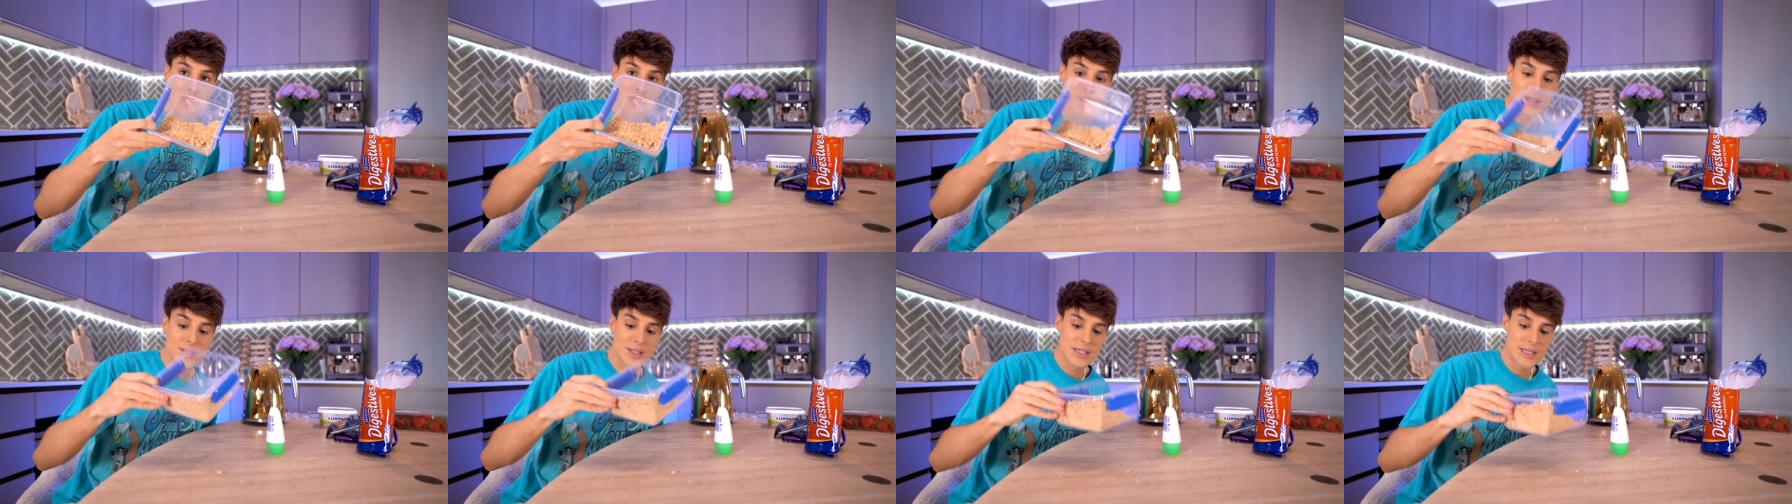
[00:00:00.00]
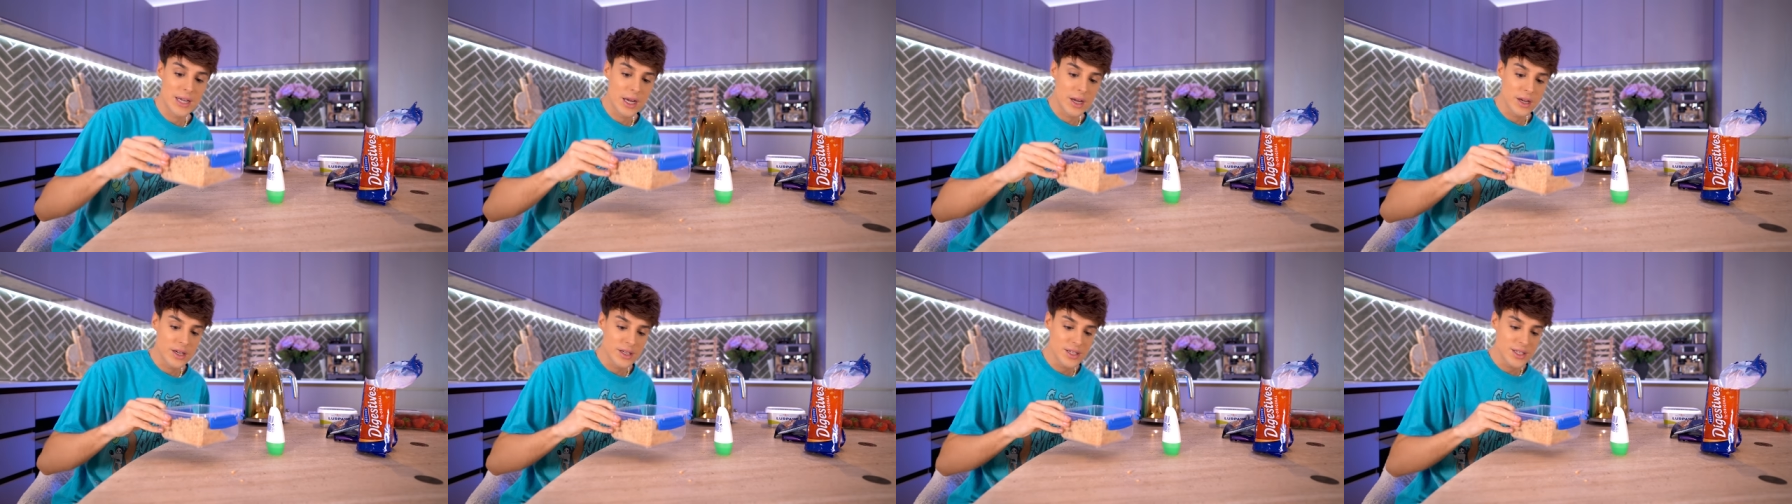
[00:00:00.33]
this
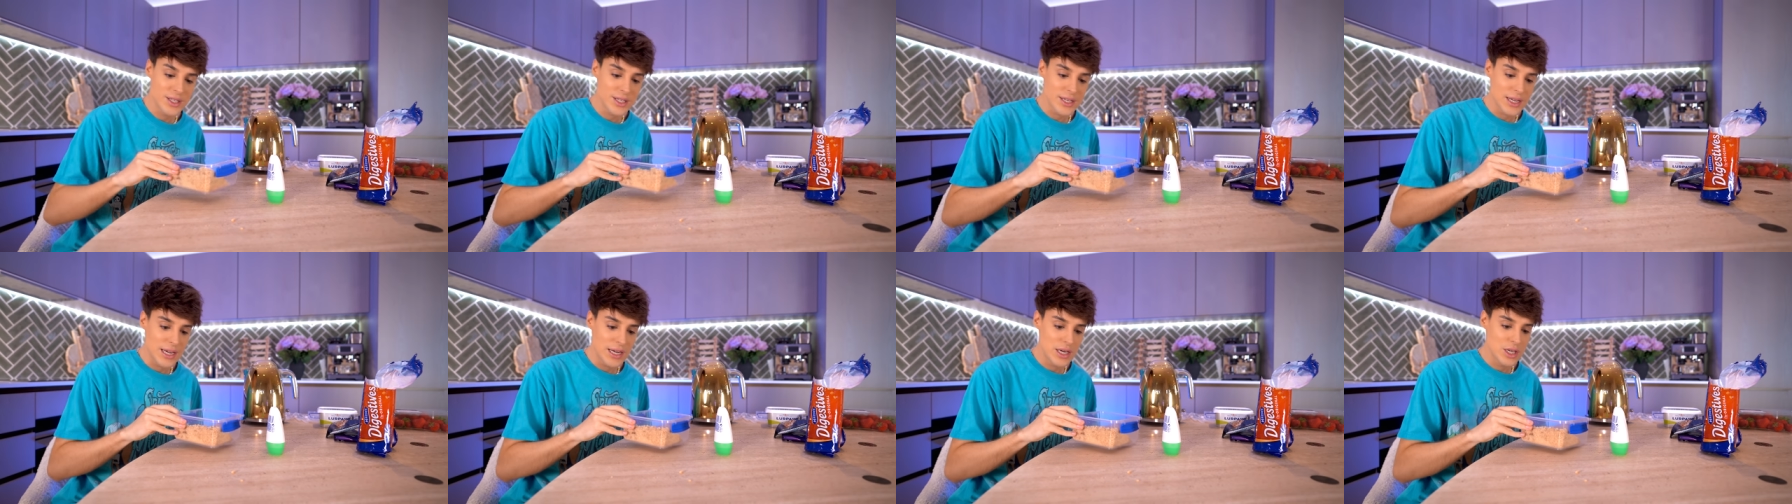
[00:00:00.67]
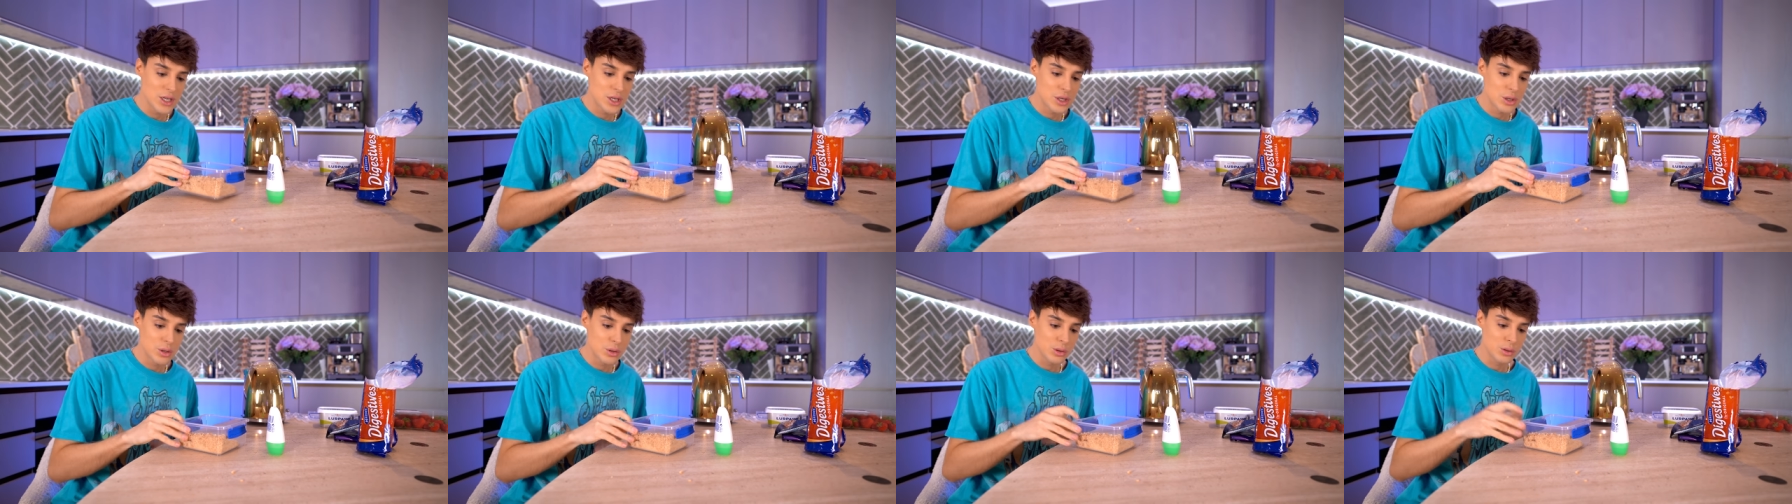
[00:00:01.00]
dust
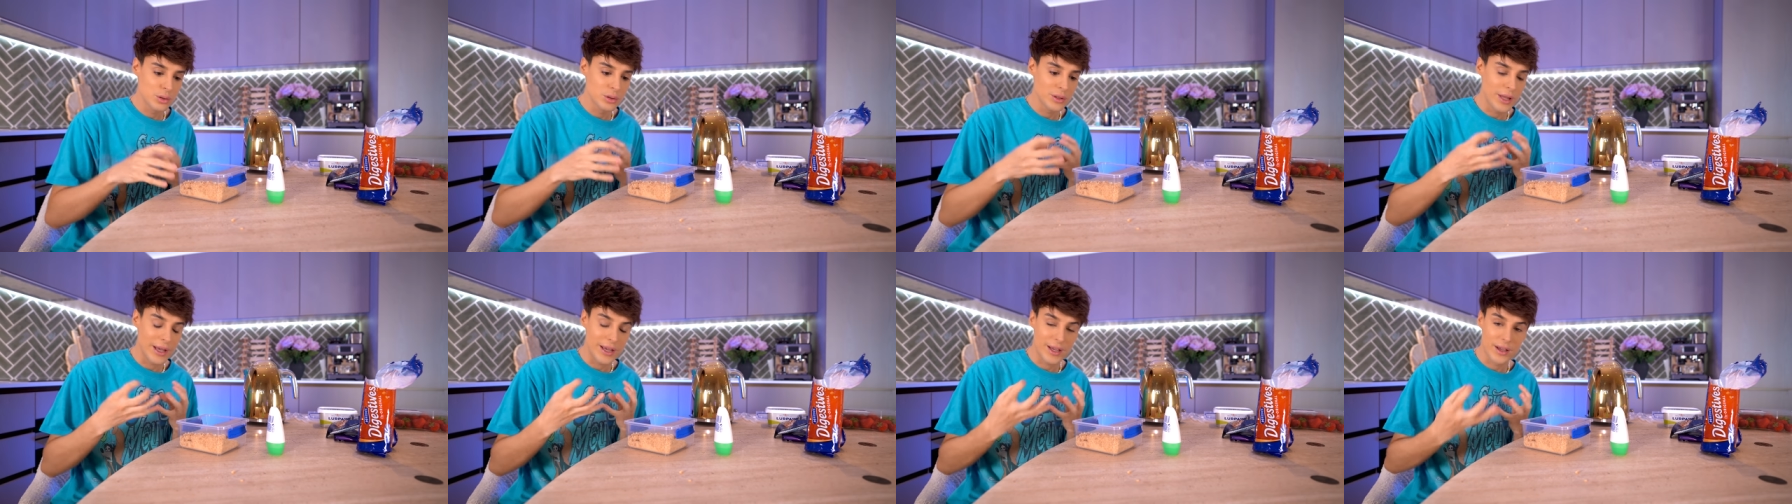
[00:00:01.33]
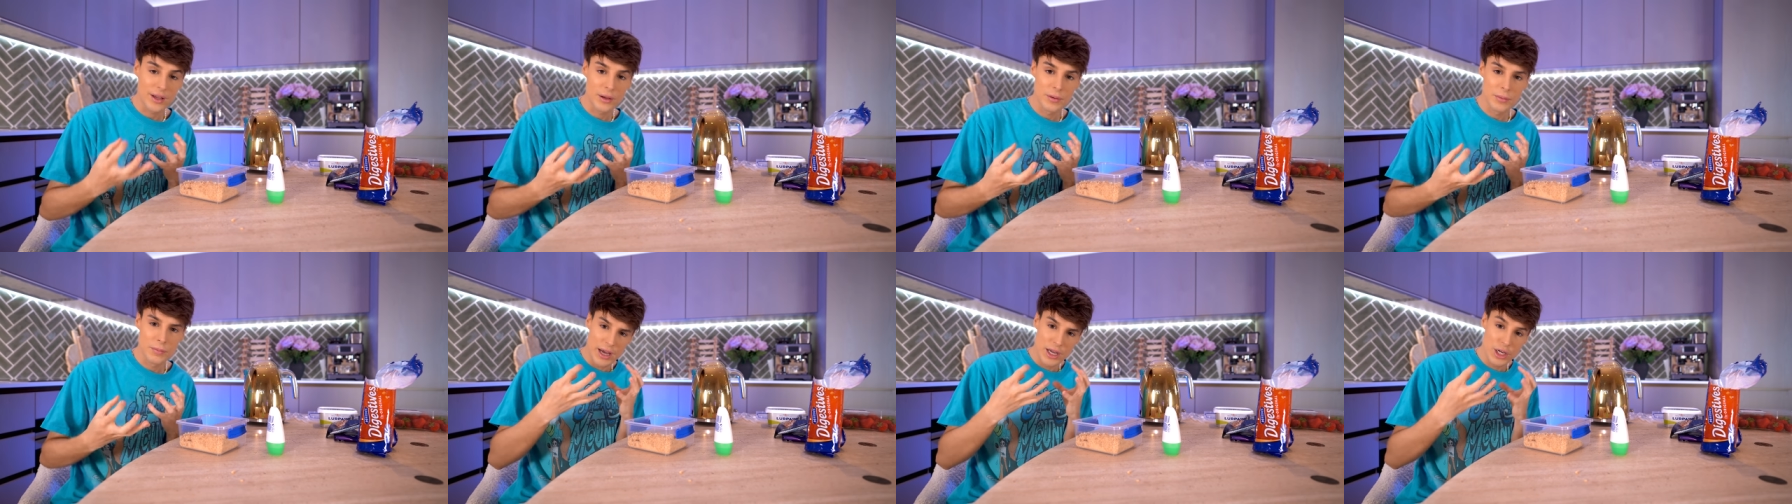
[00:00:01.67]
into like
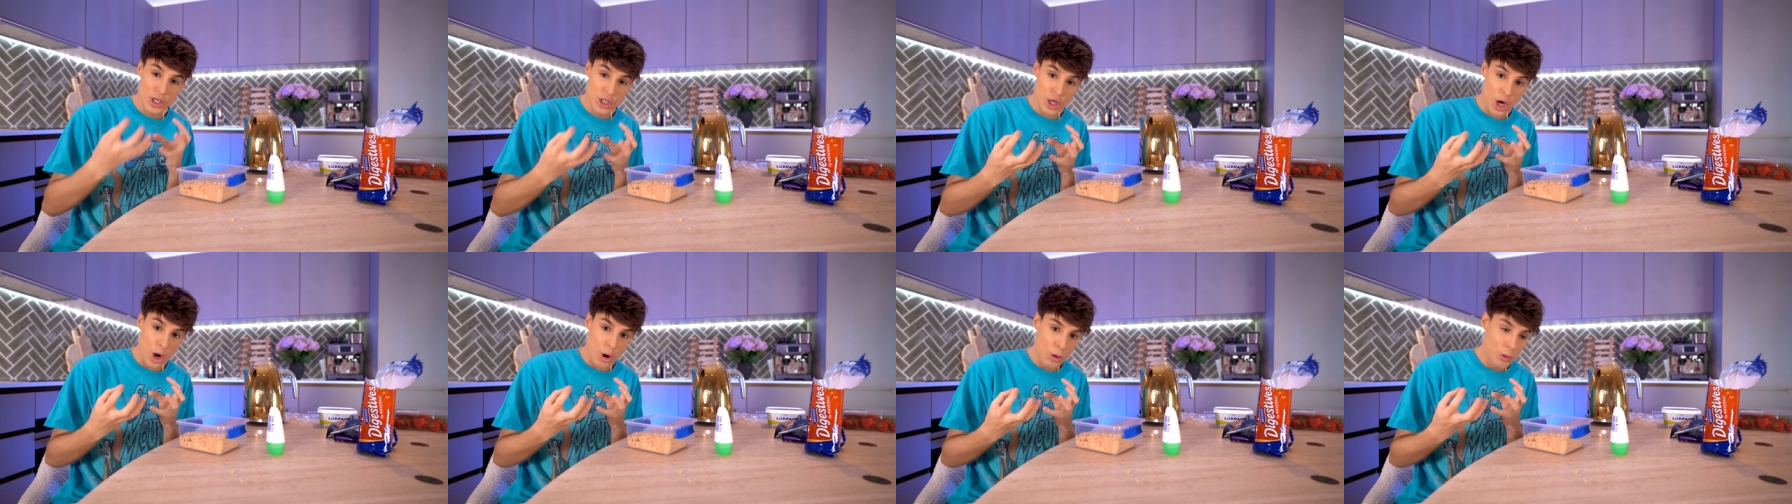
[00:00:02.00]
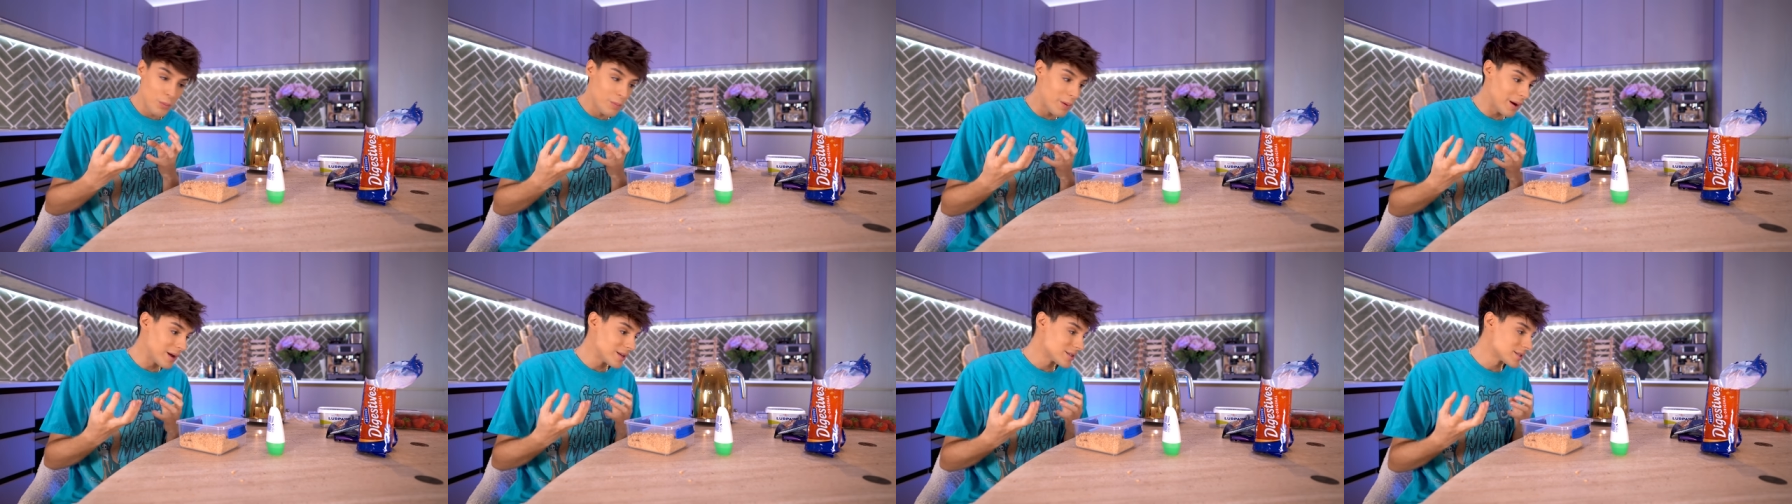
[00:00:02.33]
a, a, dough,
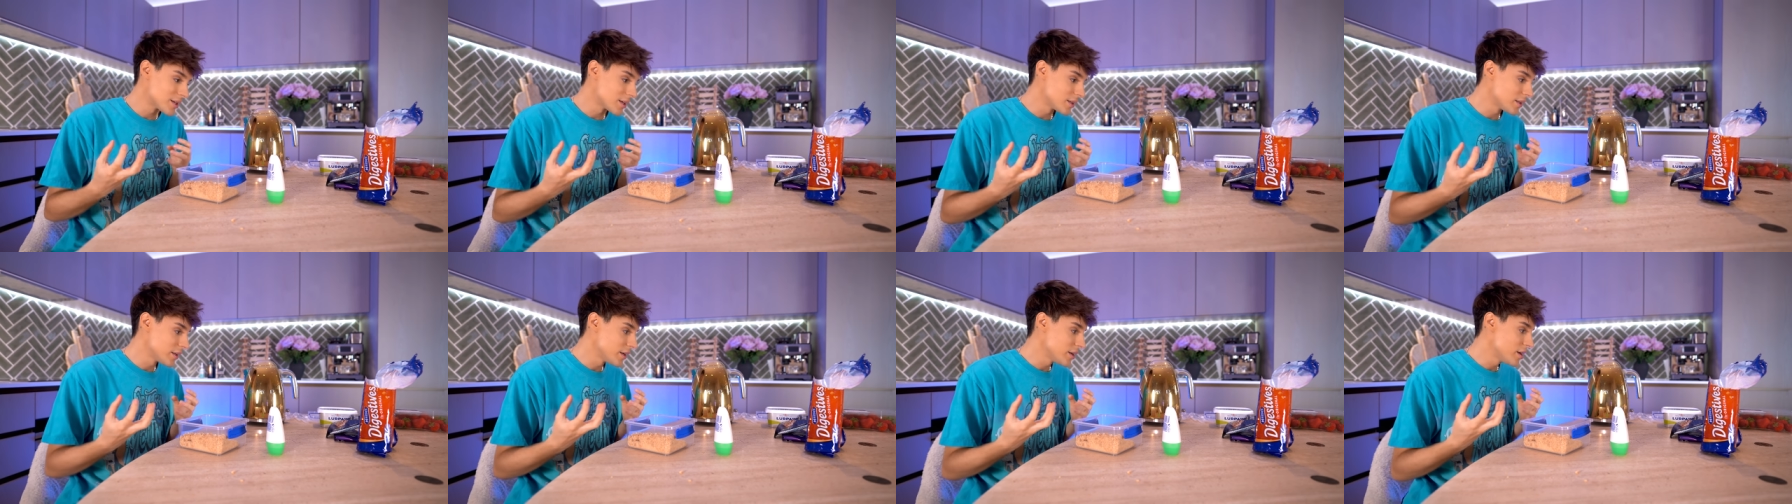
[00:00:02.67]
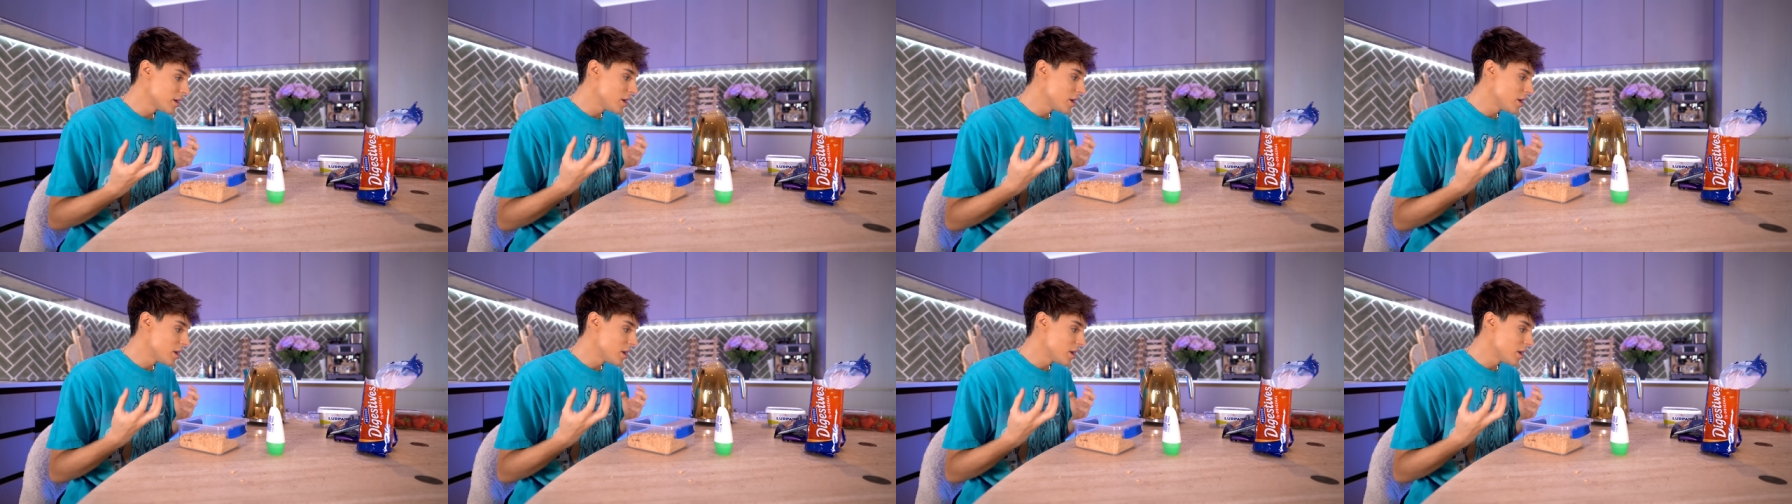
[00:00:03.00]
basically.